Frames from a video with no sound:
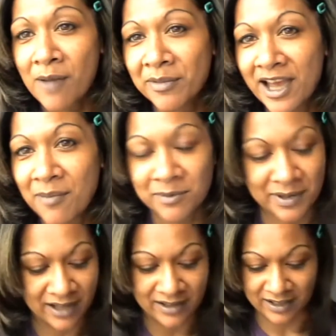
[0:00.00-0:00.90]
wound me up
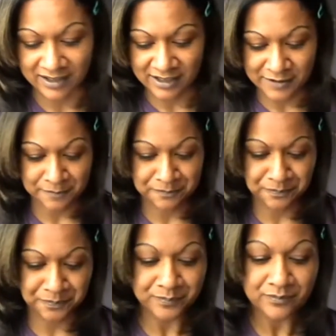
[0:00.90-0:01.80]
about this,
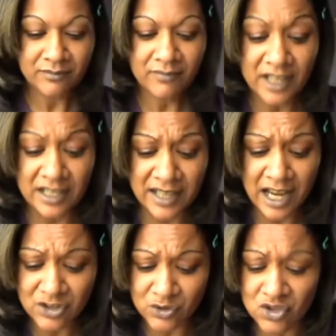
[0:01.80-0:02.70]
in the
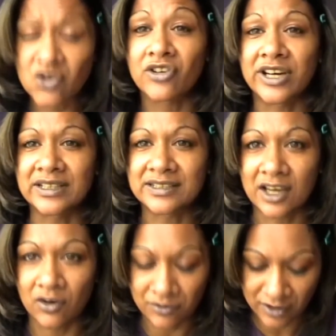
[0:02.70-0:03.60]
actual story
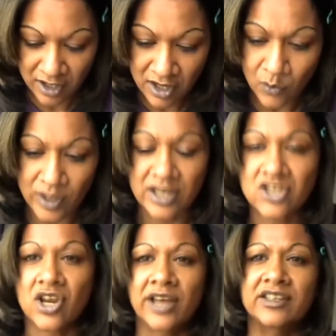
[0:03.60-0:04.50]
itself, where they're
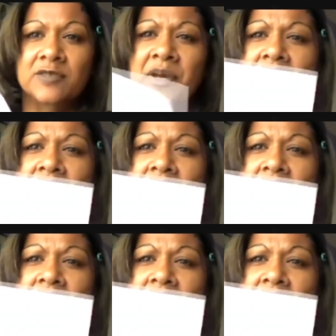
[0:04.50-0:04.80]
showing this